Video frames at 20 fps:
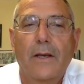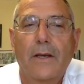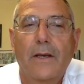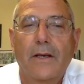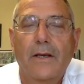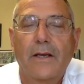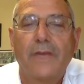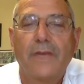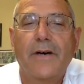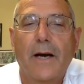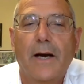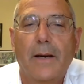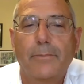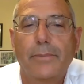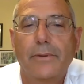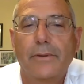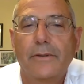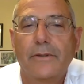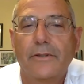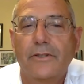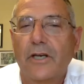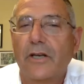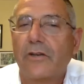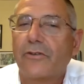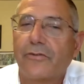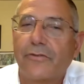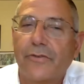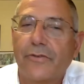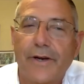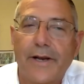Give up,
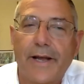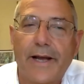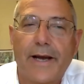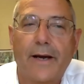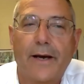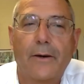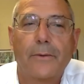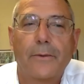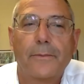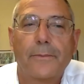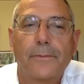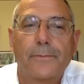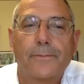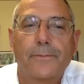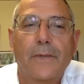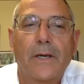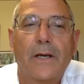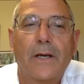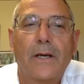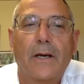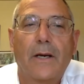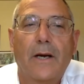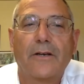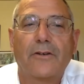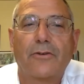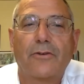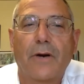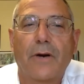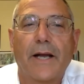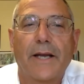just for now, on
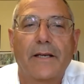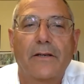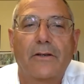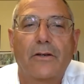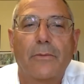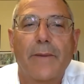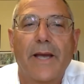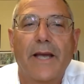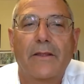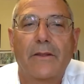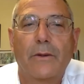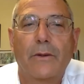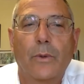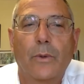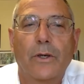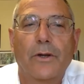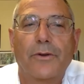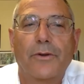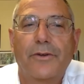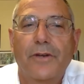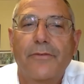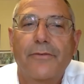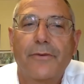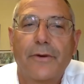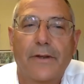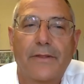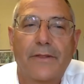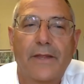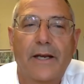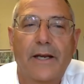trying to make the world
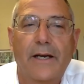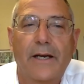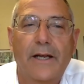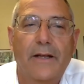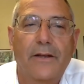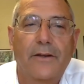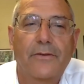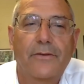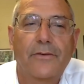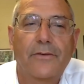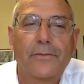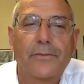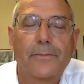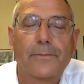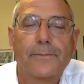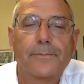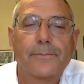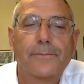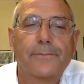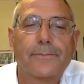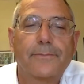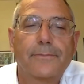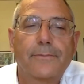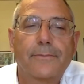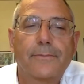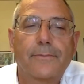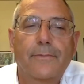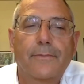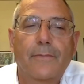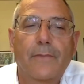different than it is.
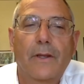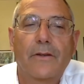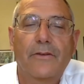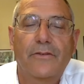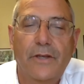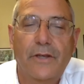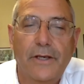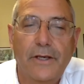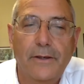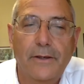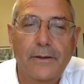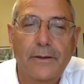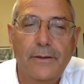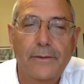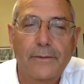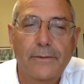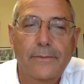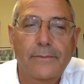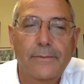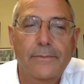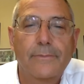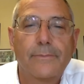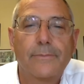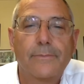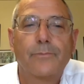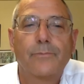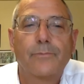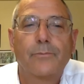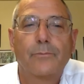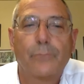Sing,
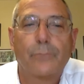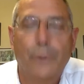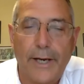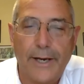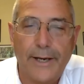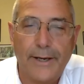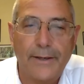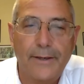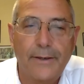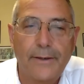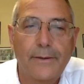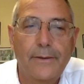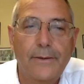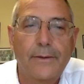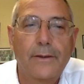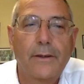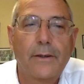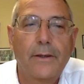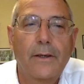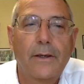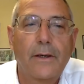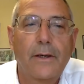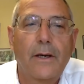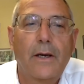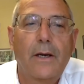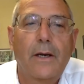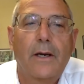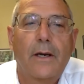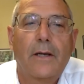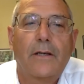pray,
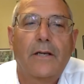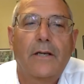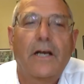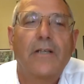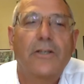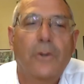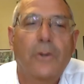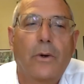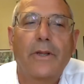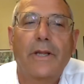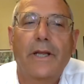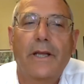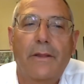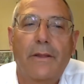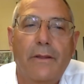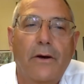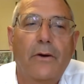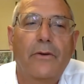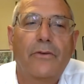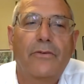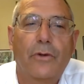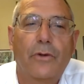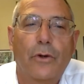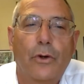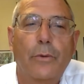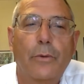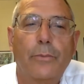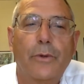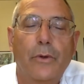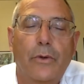touch only those to
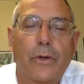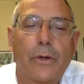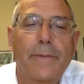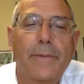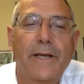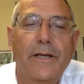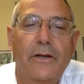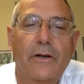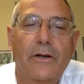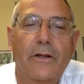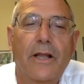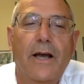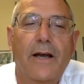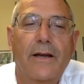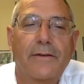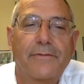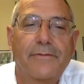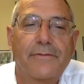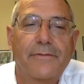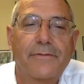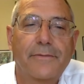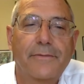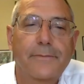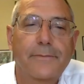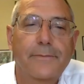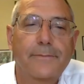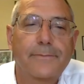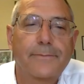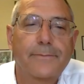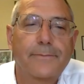whom you commit your life.
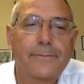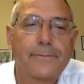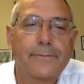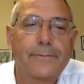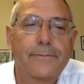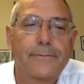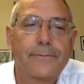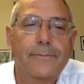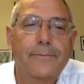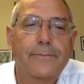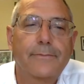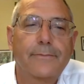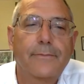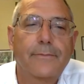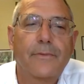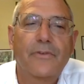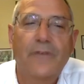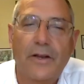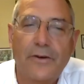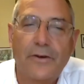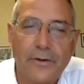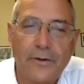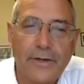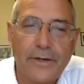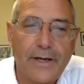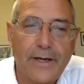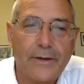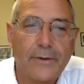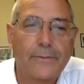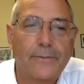Center
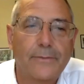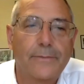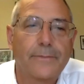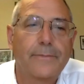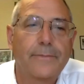down.